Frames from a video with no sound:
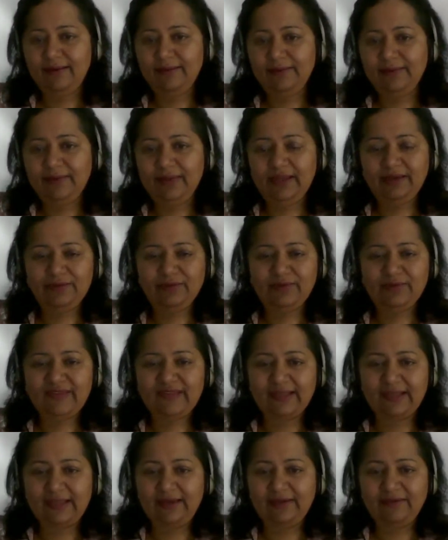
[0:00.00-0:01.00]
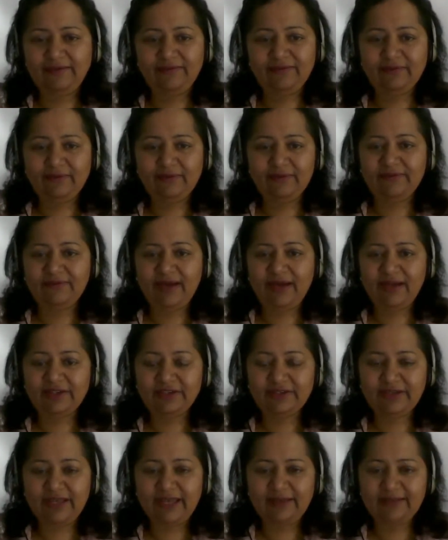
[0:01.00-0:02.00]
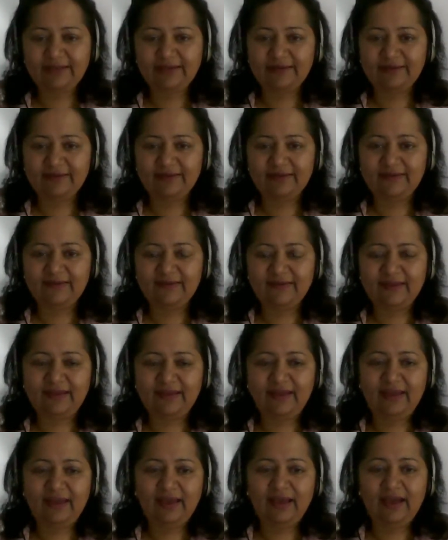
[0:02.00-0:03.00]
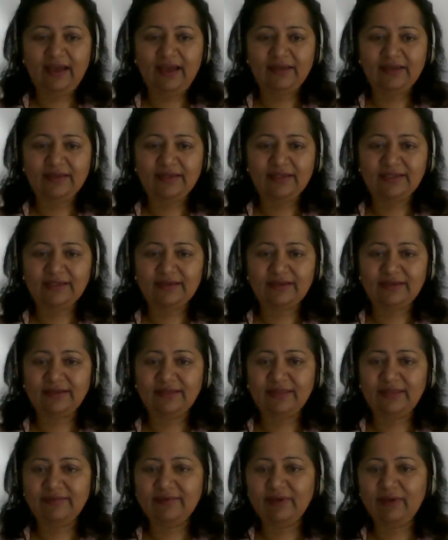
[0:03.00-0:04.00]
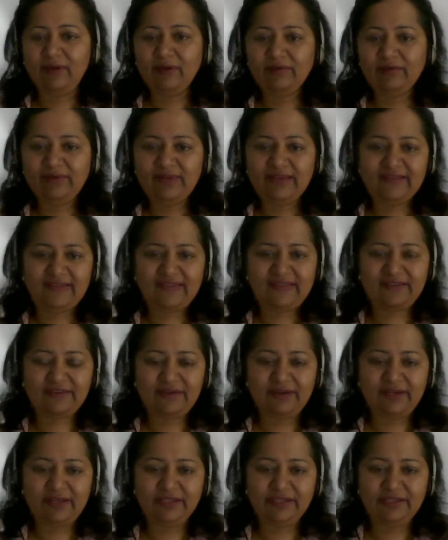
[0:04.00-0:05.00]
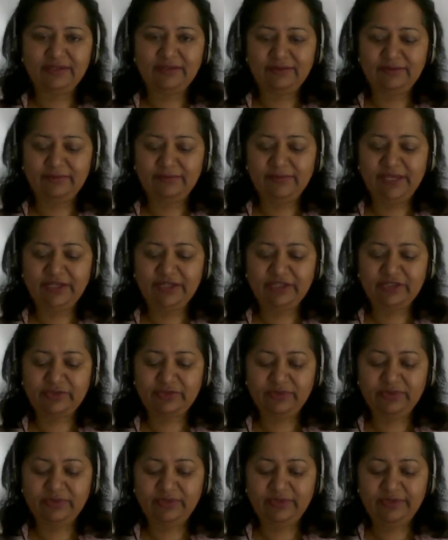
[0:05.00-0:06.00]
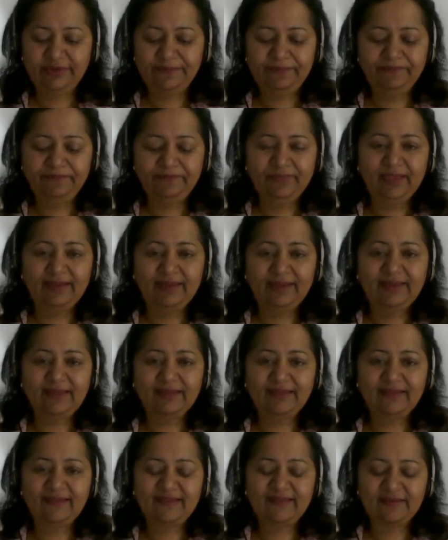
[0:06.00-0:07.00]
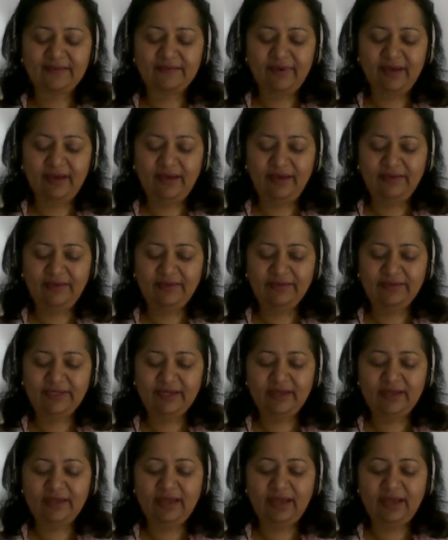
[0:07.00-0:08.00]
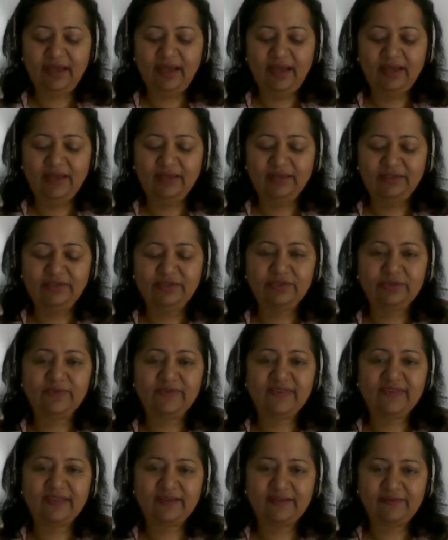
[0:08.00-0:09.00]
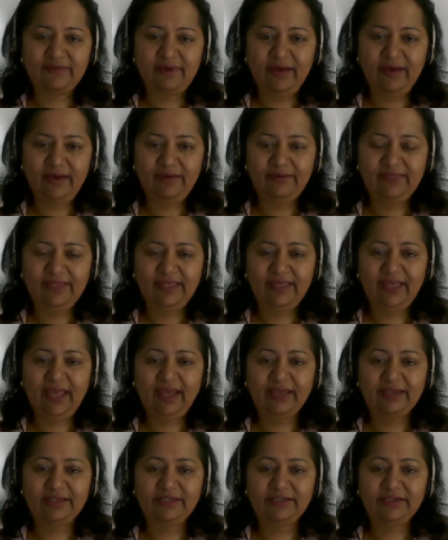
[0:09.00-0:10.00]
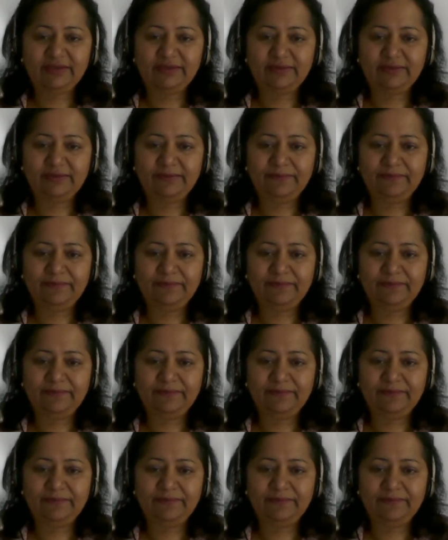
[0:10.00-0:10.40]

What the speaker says: it was a life full of hunter gatherers, and they were always trying to make sure that they survived. And to survive, they had to